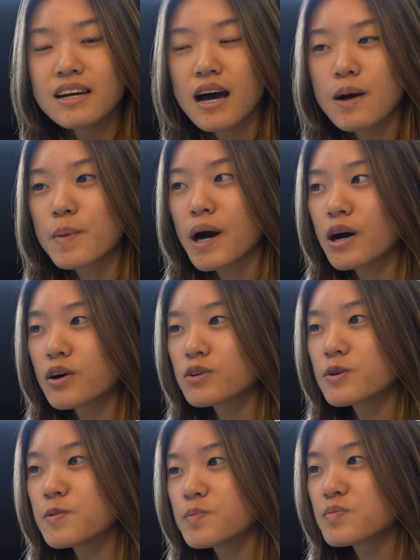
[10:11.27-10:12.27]

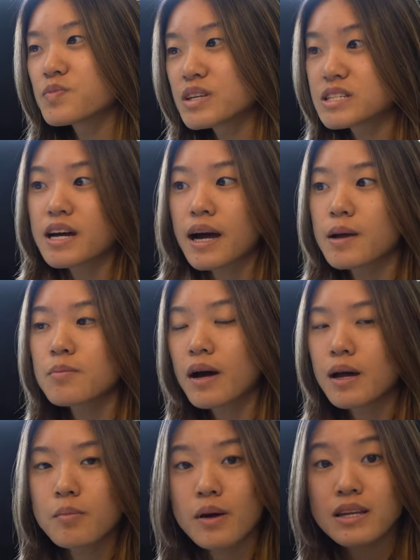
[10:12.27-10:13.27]
about the time
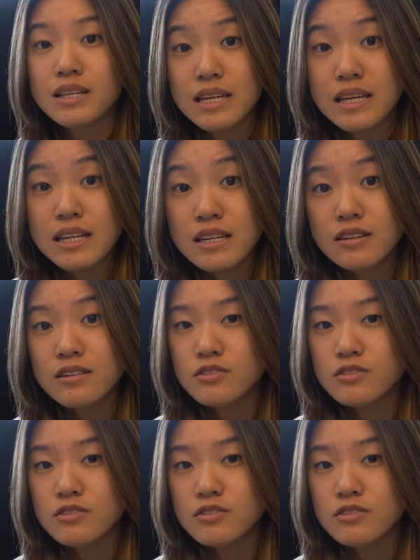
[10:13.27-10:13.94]
I might need